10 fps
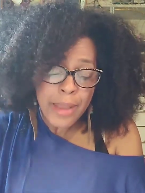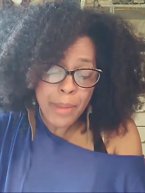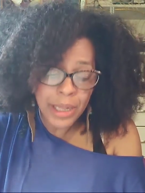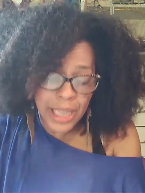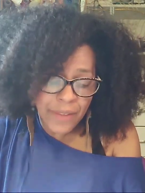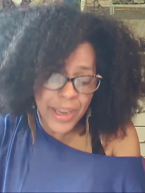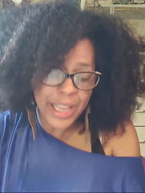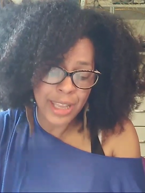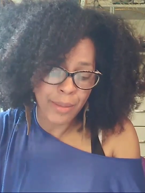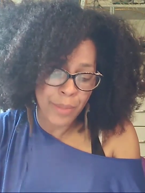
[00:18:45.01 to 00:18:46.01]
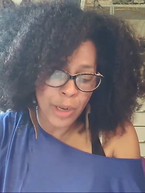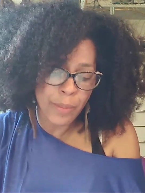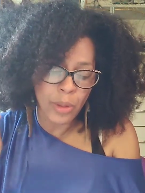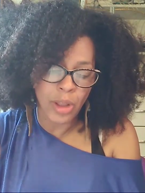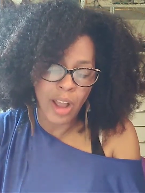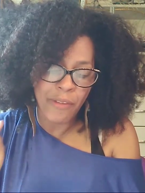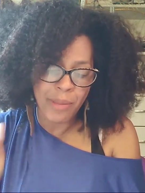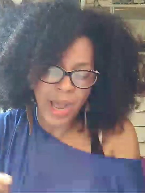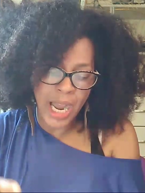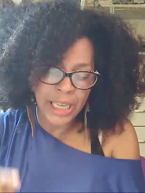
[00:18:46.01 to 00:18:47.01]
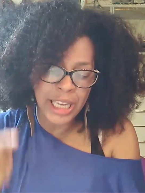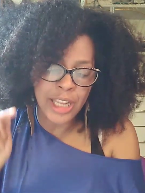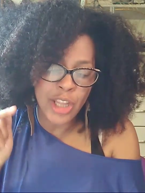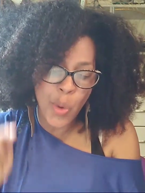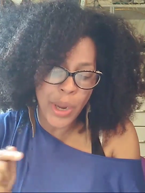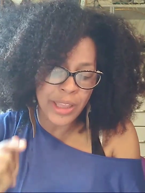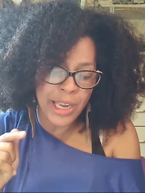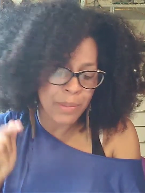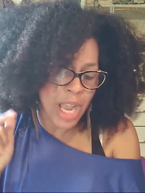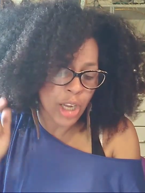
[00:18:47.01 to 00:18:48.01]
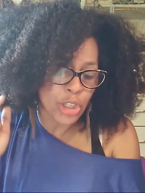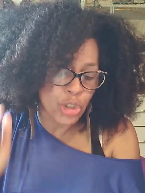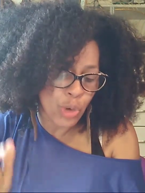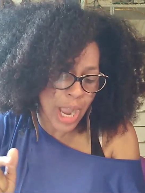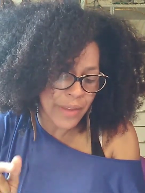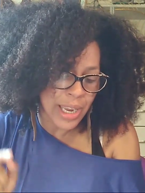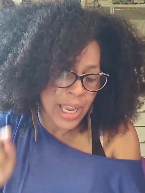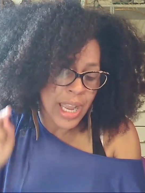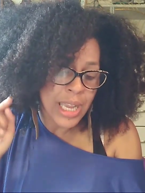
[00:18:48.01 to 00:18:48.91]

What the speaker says: Believing in the immutable law of the mind and knowing that I'm not contriving,